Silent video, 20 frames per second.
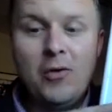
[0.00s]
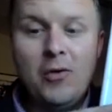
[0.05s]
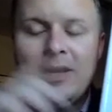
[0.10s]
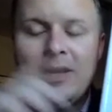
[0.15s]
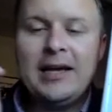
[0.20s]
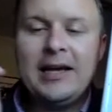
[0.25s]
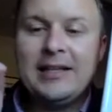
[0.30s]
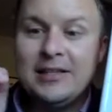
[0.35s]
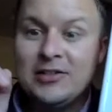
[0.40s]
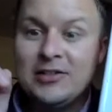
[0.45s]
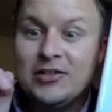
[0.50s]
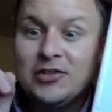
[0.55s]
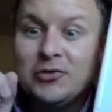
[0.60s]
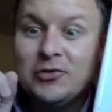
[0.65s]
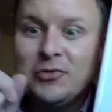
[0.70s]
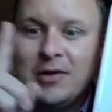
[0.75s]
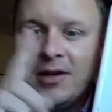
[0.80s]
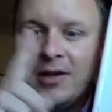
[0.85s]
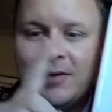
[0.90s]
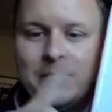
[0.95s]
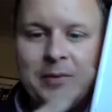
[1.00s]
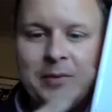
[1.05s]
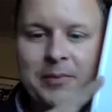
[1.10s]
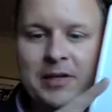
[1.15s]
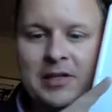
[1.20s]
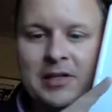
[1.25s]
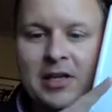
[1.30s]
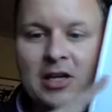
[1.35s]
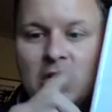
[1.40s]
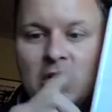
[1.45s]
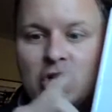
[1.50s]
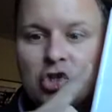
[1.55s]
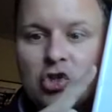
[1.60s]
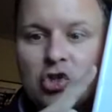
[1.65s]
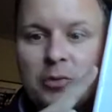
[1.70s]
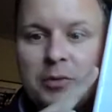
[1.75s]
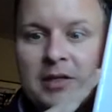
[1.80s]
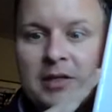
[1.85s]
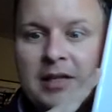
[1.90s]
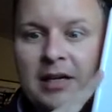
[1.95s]
And I had a student come up and say, show
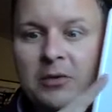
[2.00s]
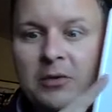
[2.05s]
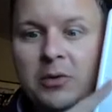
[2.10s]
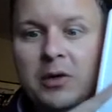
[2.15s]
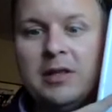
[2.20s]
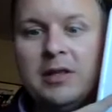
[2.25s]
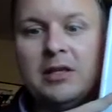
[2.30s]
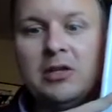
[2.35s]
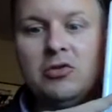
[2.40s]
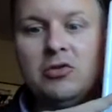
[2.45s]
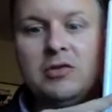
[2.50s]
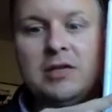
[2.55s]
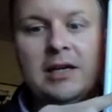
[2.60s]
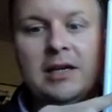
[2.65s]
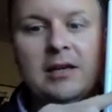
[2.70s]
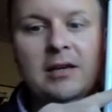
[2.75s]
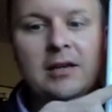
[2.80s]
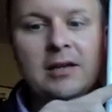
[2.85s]
me exactly what that you did.